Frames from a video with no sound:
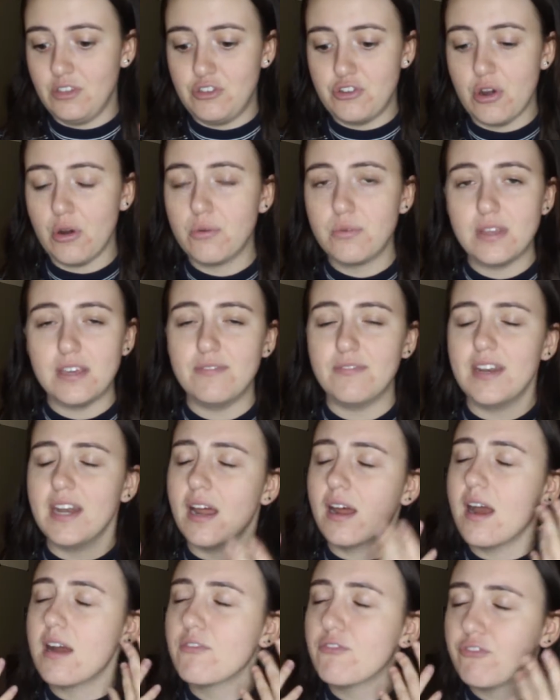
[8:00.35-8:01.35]
don't
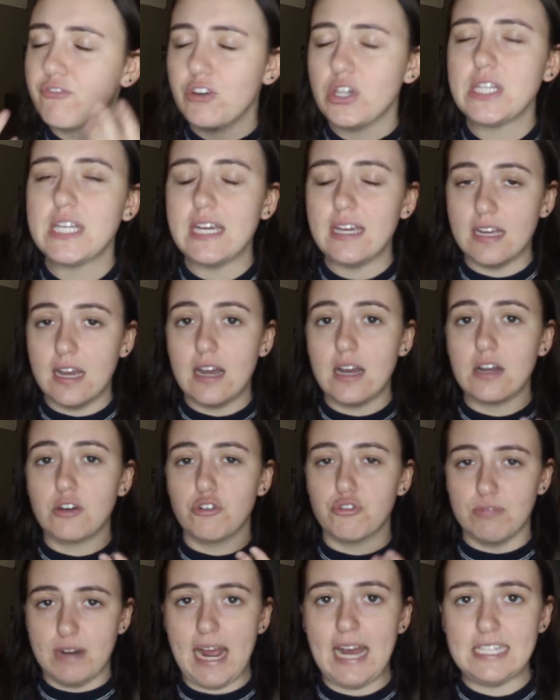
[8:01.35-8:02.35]
even fully
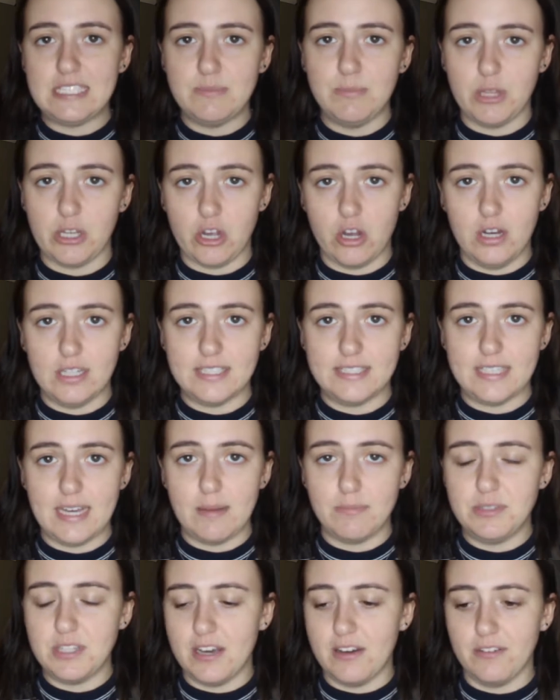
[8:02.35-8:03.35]
grasp the
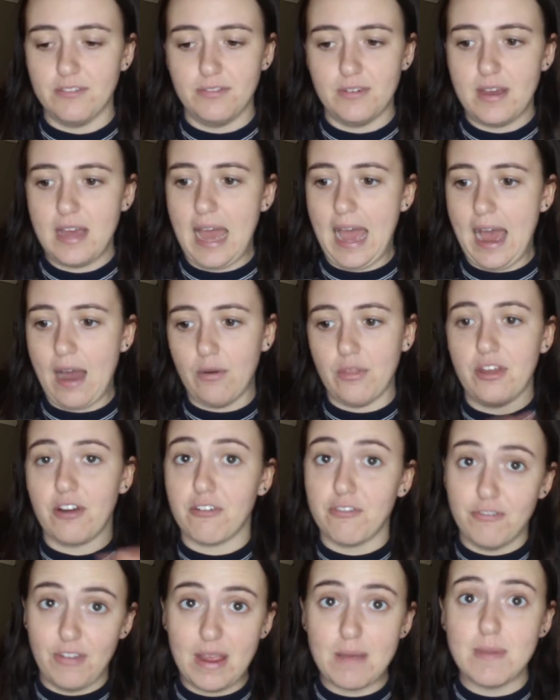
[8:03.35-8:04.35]
concept of how
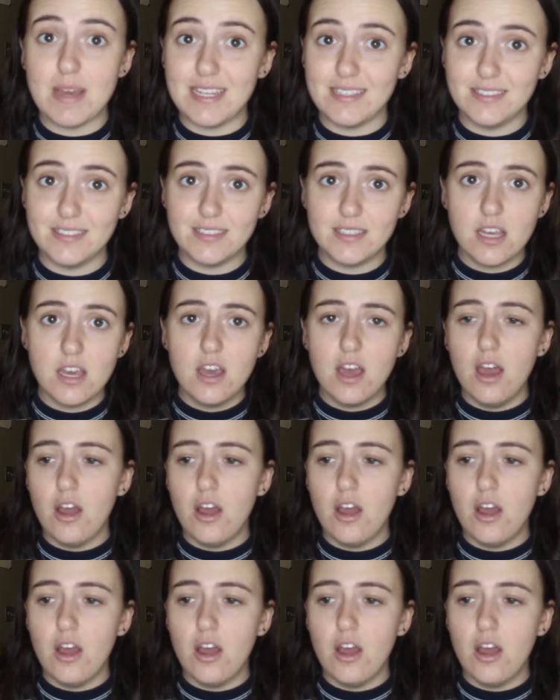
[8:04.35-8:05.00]
they're famous